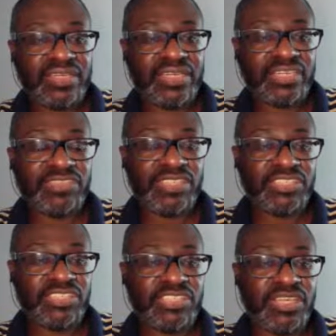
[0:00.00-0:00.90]
give
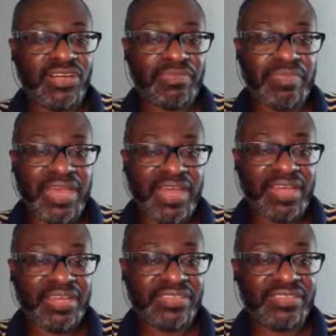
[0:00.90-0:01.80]
this young
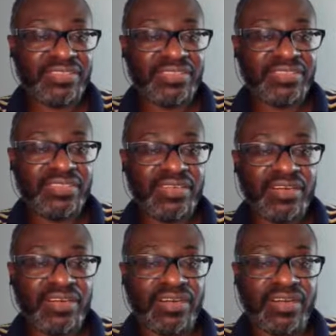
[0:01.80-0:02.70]
man,
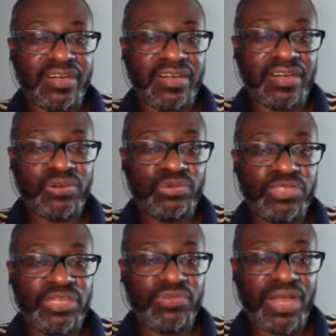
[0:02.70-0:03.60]

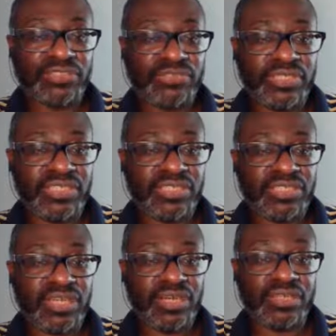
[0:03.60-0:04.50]
Julio Rodriguez,
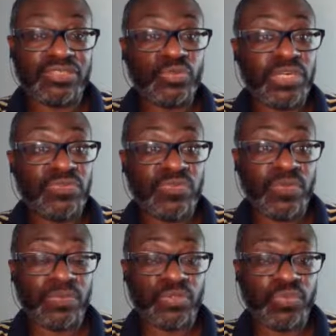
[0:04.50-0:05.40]
a
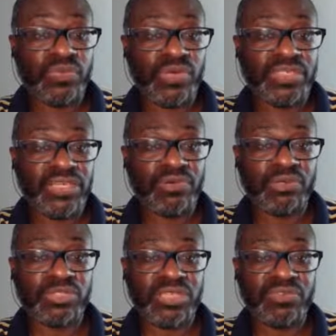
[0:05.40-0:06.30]

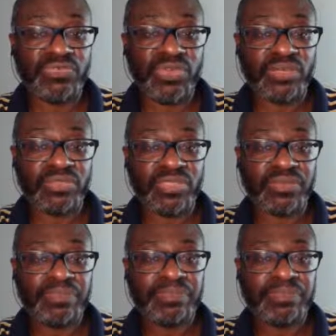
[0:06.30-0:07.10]
21-year-old center fielder.